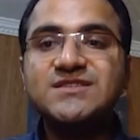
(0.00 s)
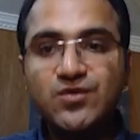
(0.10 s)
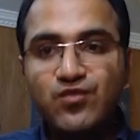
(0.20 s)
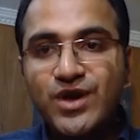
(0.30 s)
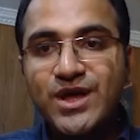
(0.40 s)

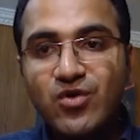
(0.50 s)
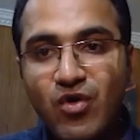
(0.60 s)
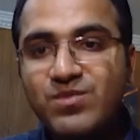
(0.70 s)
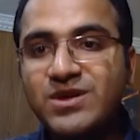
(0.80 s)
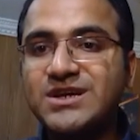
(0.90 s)
severe
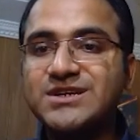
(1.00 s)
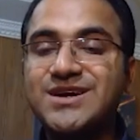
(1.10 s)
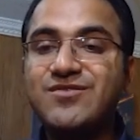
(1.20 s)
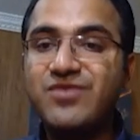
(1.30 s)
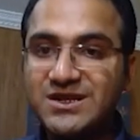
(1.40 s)

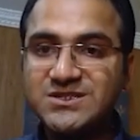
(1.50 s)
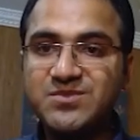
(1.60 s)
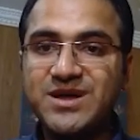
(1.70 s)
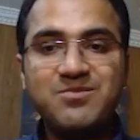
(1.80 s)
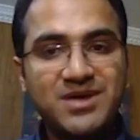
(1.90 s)
complicated
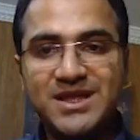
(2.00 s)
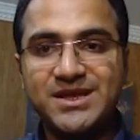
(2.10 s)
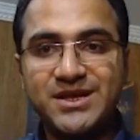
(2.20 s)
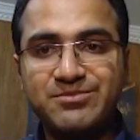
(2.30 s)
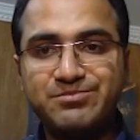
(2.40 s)
falciparum
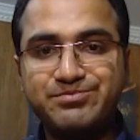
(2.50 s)
malaria.